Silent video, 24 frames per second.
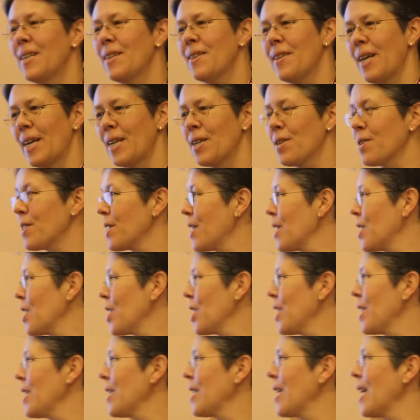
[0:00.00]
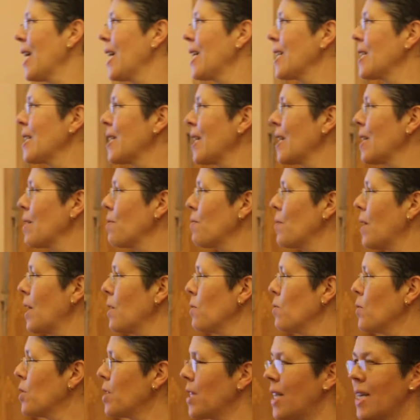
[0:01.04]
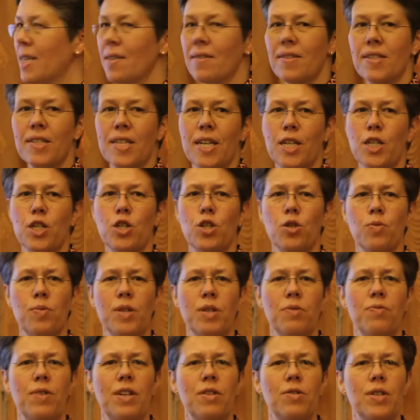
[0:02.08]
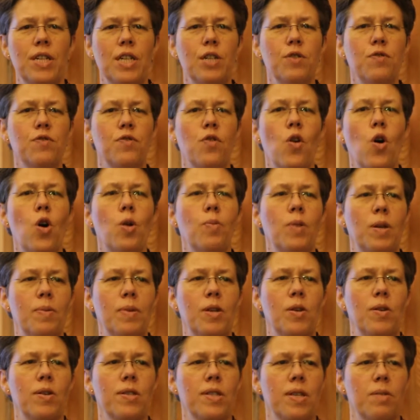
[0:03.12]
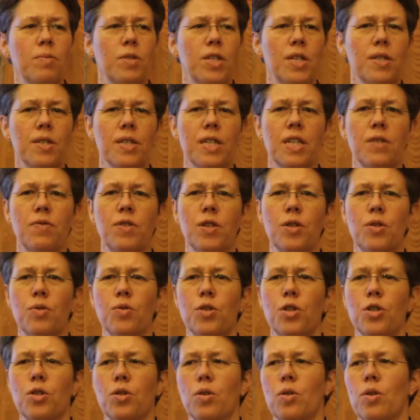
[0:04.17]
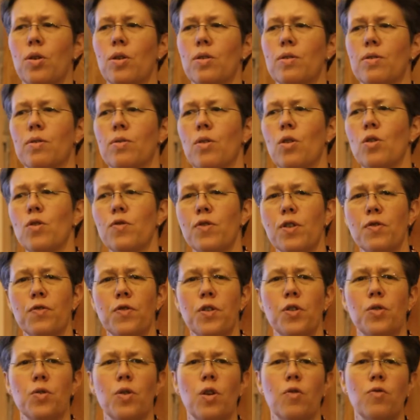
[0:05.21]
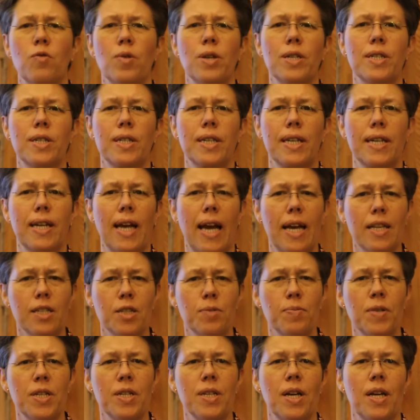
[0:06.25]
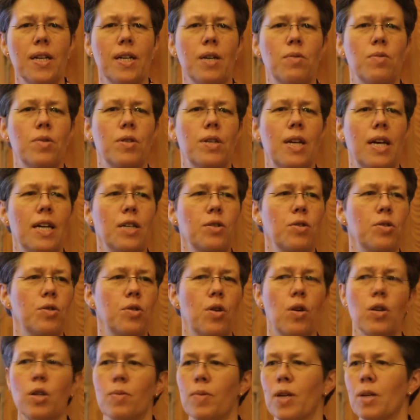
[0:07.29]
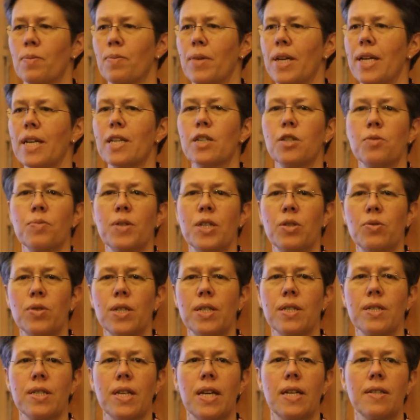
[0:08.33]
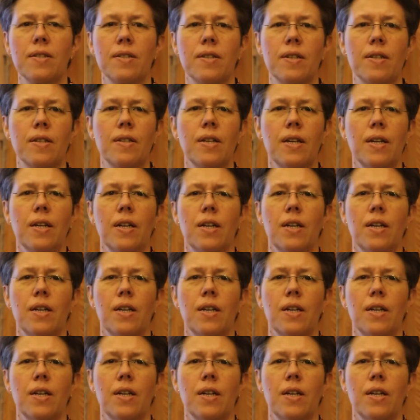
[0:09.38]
Thank you, Sachin, and I would like this session to be very informal because I'm just giving you a short overview of what has been done. I would like to talk about my experience as a